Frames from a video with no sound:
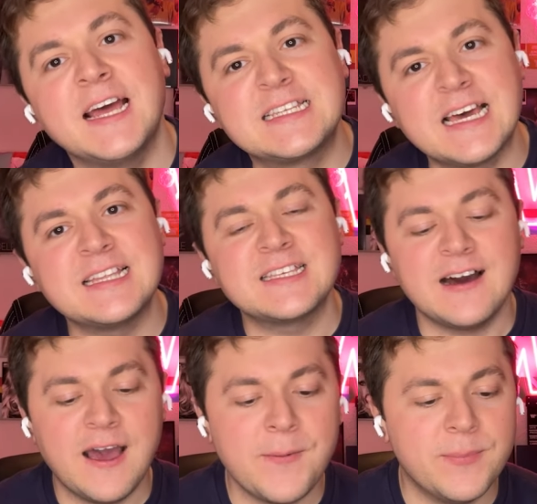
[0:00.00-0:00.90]
at that
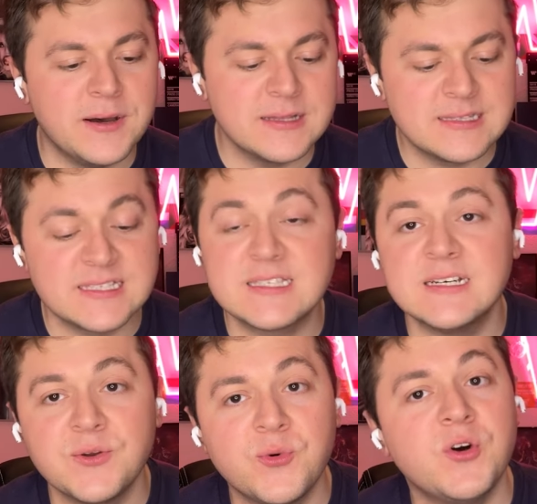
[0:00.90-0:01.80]
time, but the
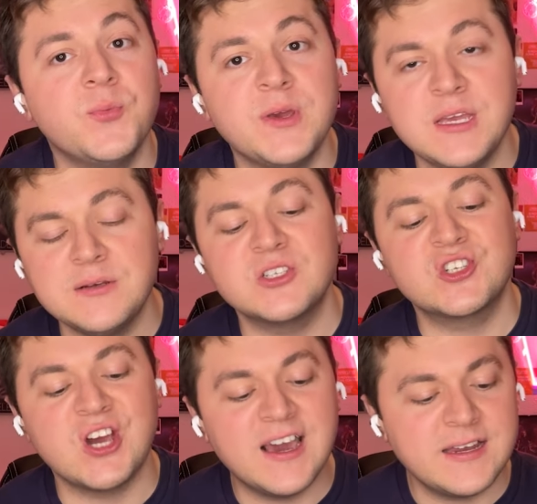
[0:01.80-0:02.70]
sun will be
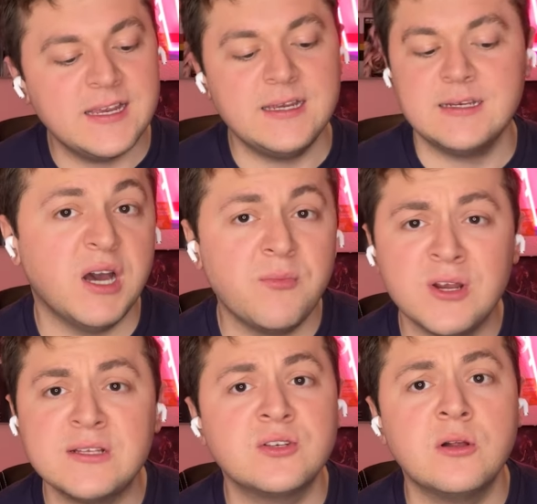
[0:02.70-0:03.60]
shining. I'm
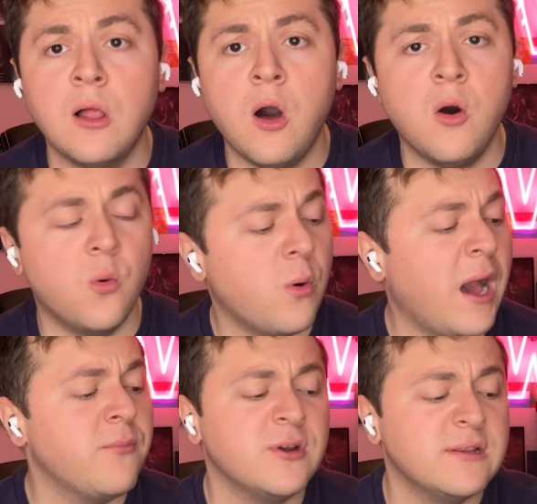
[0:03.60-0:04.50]
ready to glow.
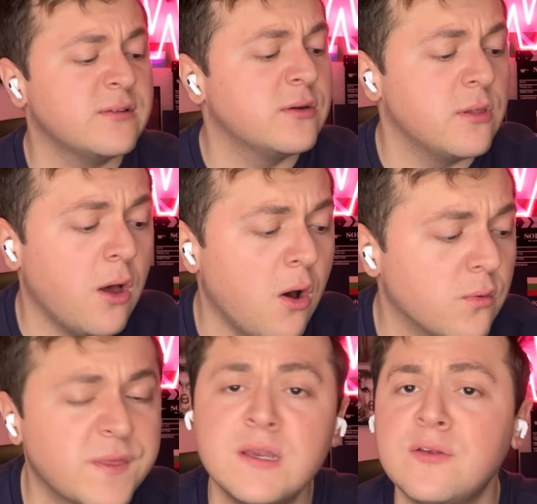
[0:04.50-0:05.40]
I'm ready to
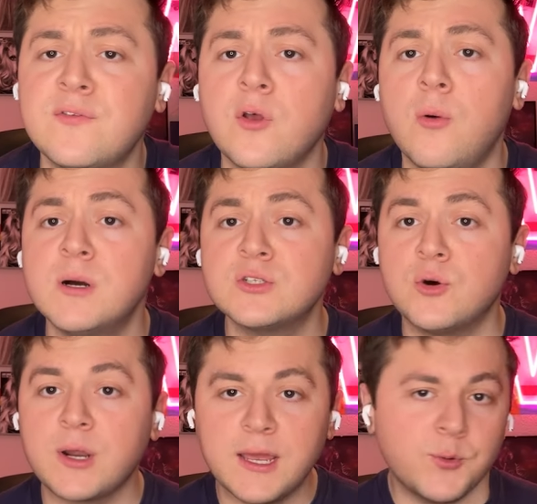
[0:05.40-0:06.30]
glow. Thank you so much,
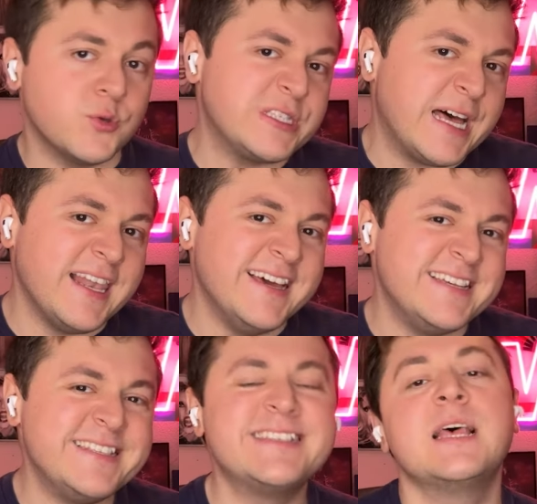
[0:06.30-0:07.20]
Jorge
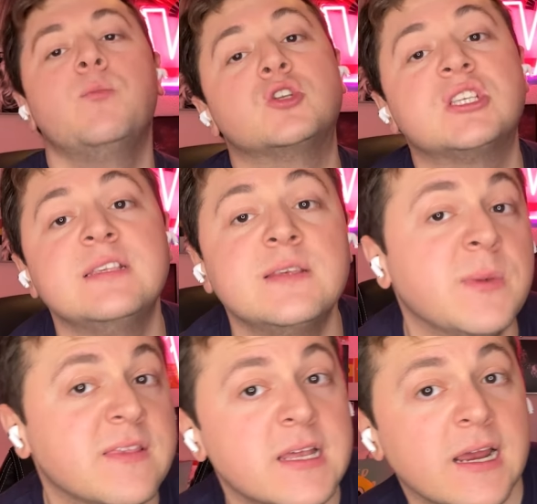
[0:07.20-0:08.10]
González.
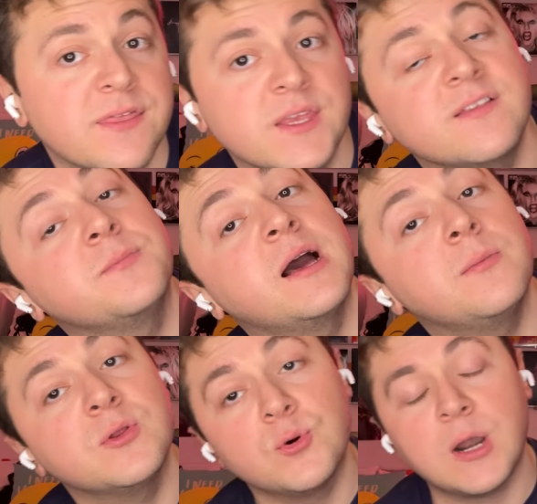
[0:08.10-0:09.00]
Muchísimas gracias, mi
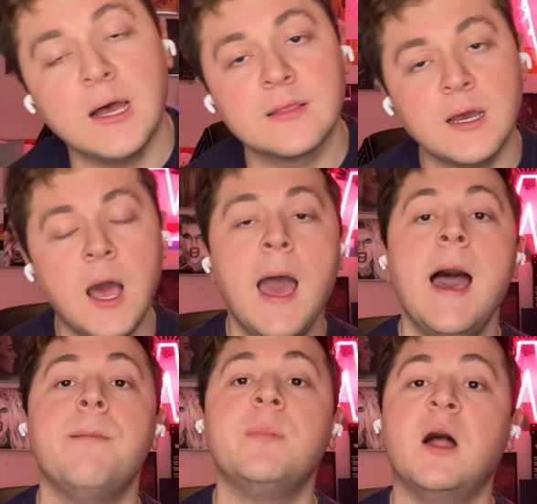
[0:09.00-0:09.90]
alma dorada,
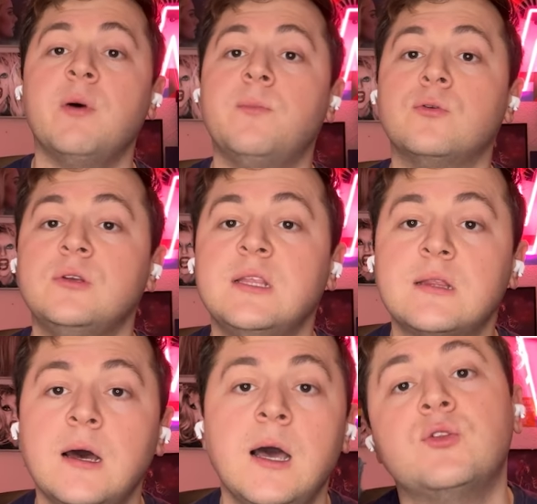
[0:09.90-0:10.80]
mi alma
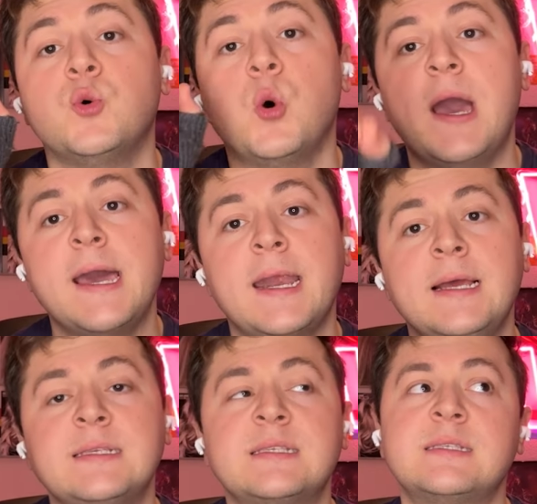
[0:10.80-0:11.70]
bonita. Tú
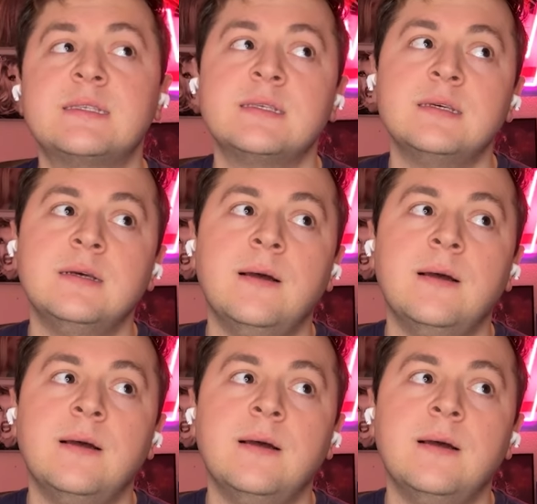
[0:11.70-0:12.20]
eres...